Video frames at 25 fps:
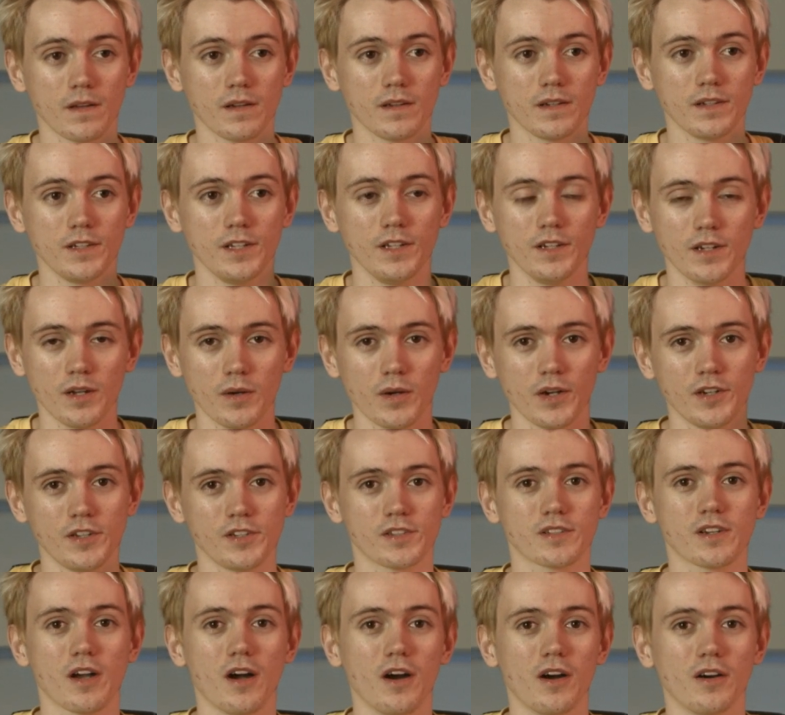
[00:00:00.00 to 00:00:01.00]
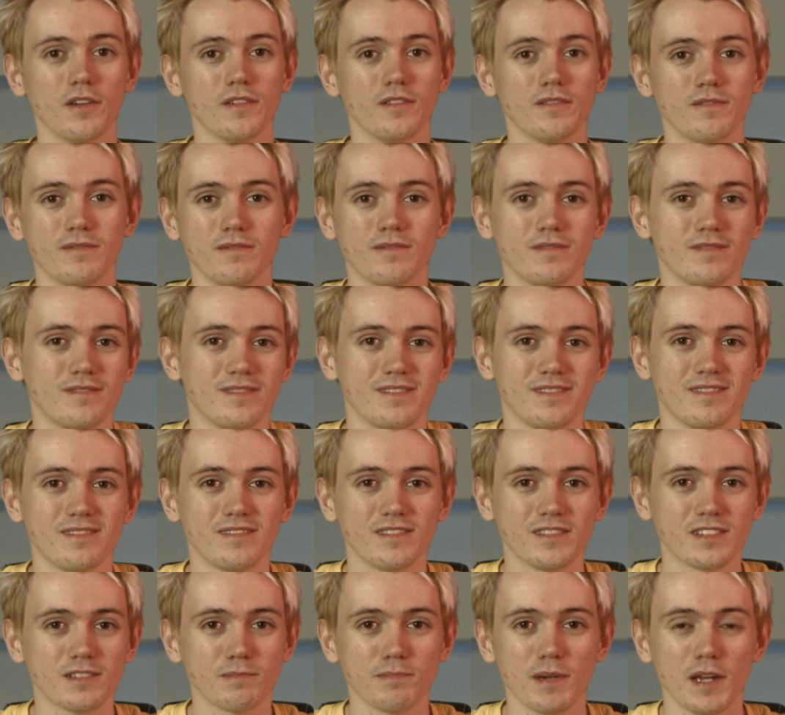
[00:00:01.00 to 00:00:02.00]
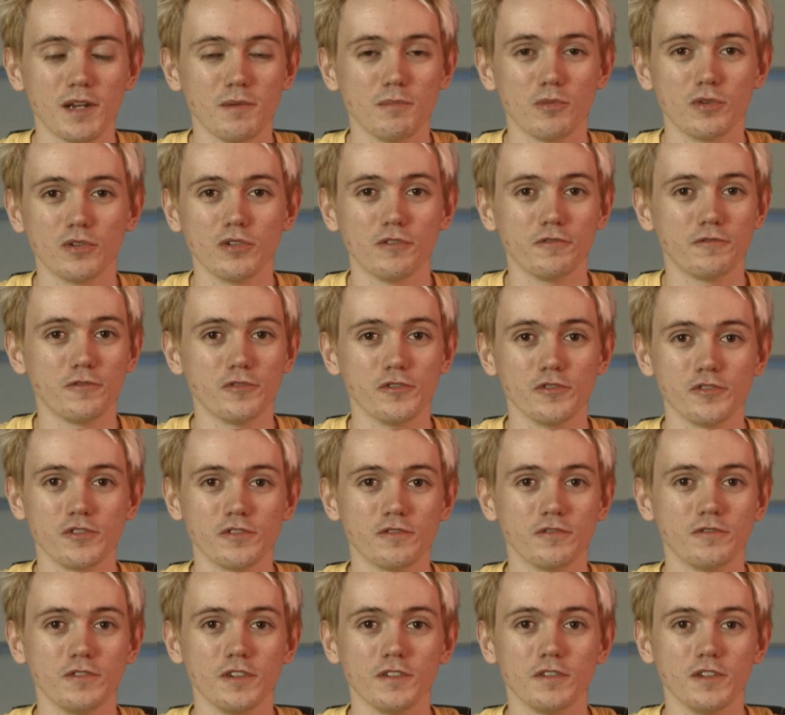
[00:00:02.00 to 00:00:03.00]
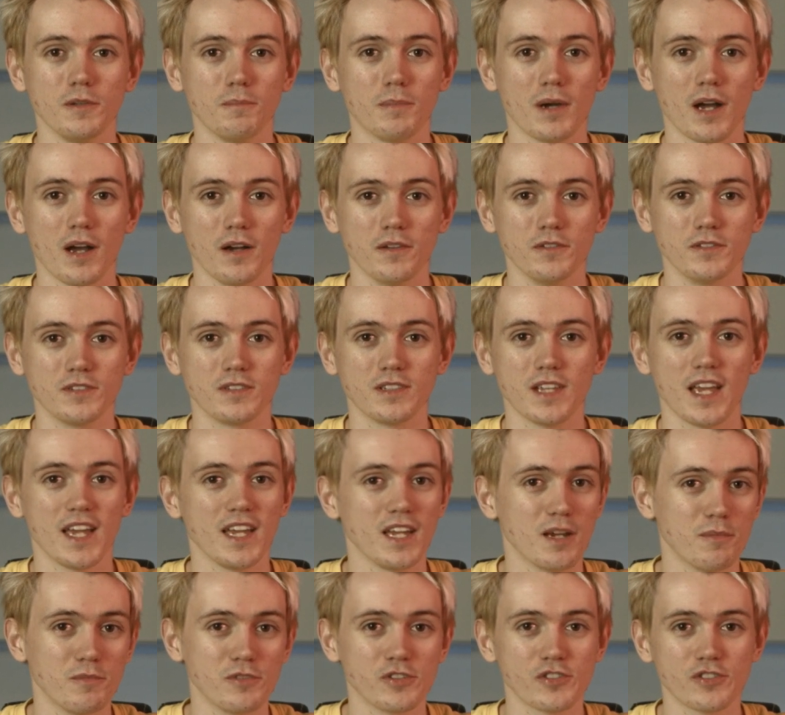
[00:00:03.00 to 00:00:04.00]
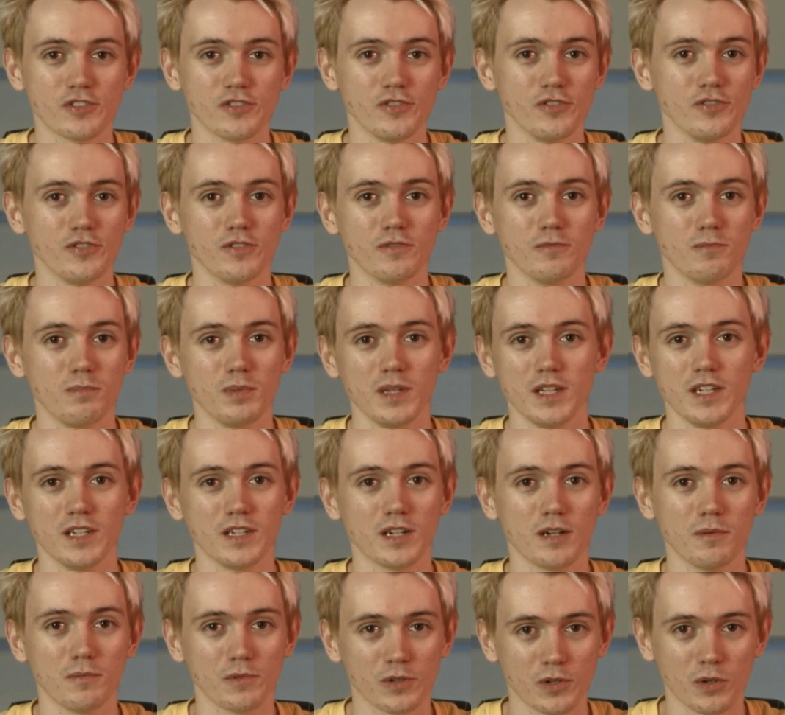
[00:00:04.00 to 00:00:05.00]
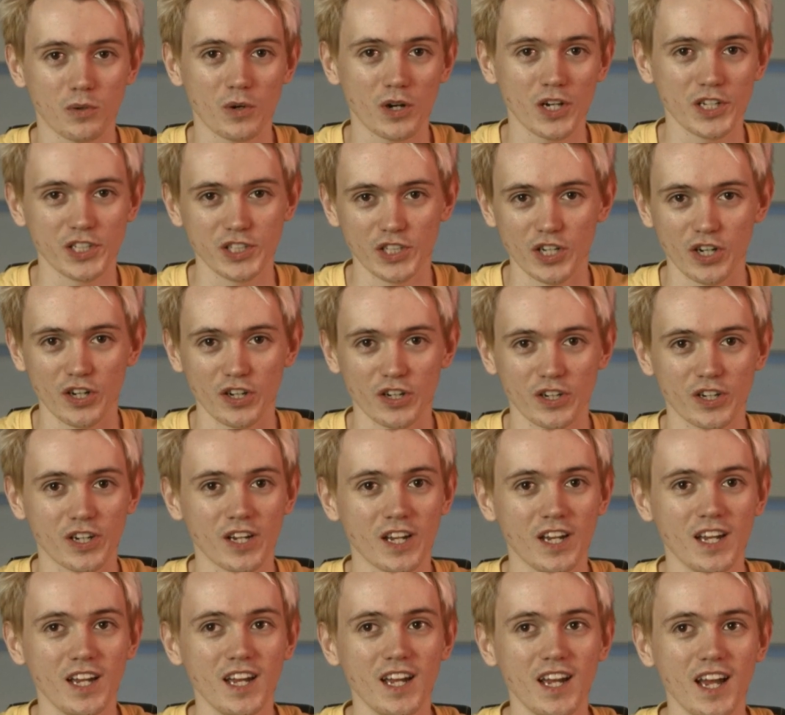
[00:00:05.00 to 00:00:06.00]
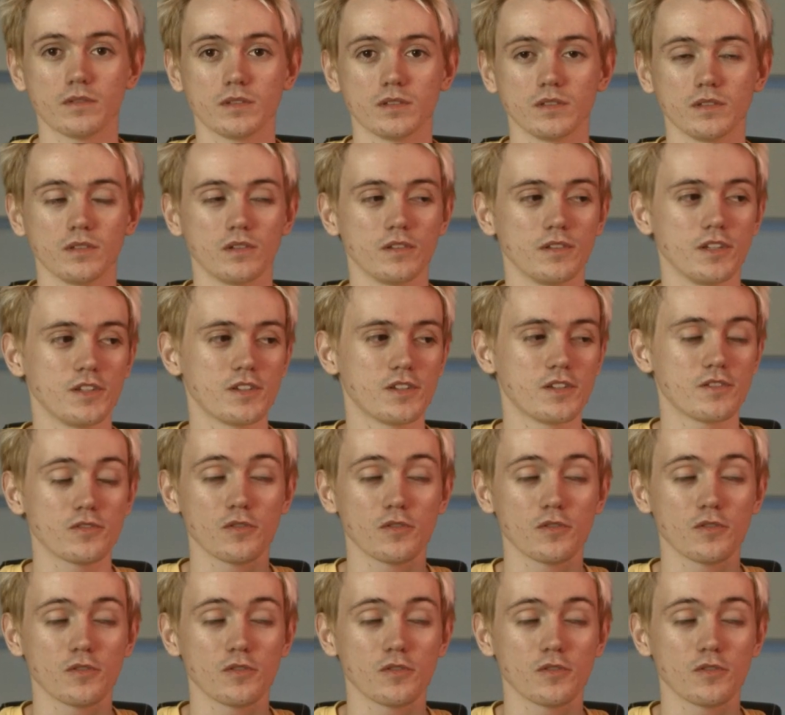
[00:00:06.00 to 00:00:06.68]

you know, I just can't spend more than £450. A, I'm a student, B, I'm quite young. This is